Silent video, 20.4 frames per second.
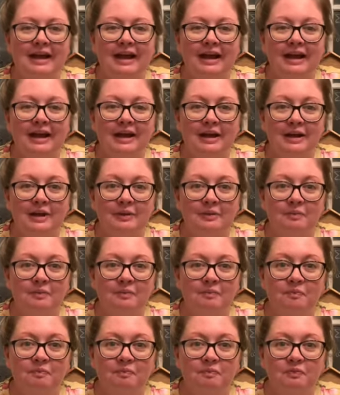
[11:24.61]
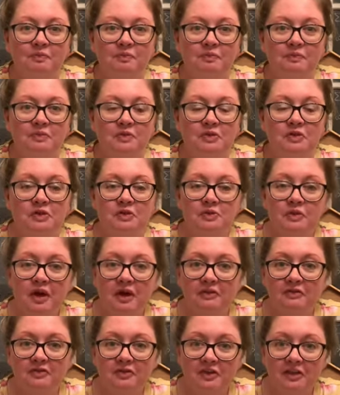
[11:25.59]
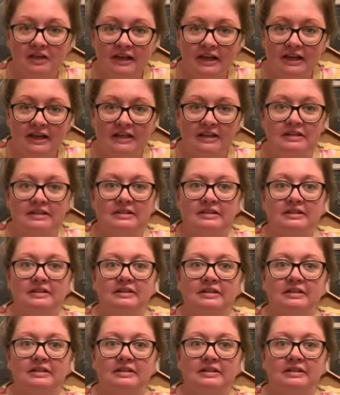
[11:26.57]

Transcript: Do not forget